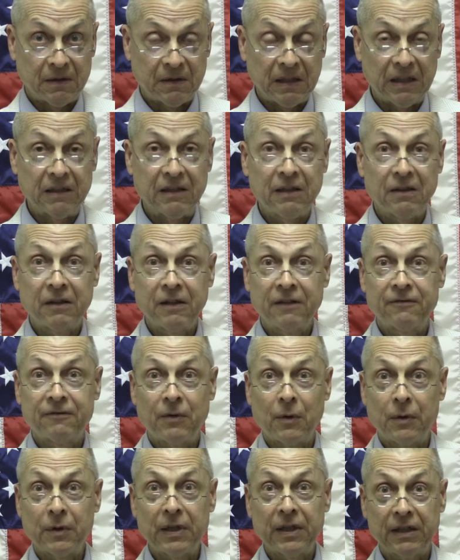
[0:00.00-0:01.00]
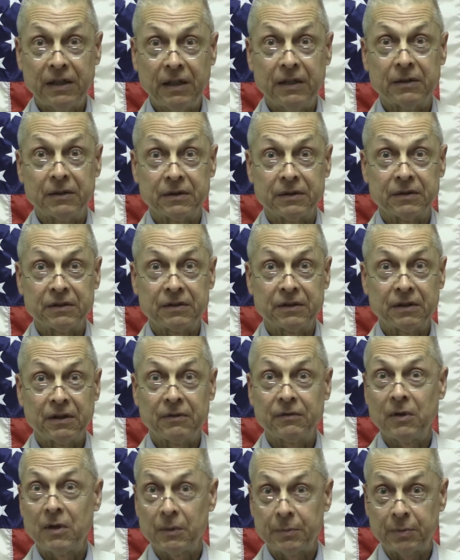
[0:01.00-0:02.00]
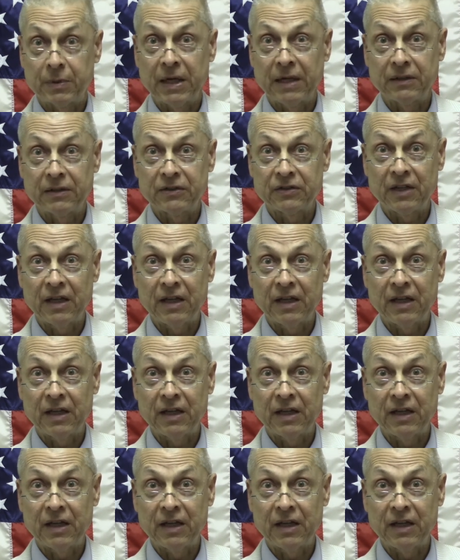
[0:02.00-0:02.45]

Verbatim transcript: In nearly 40 years of law practice,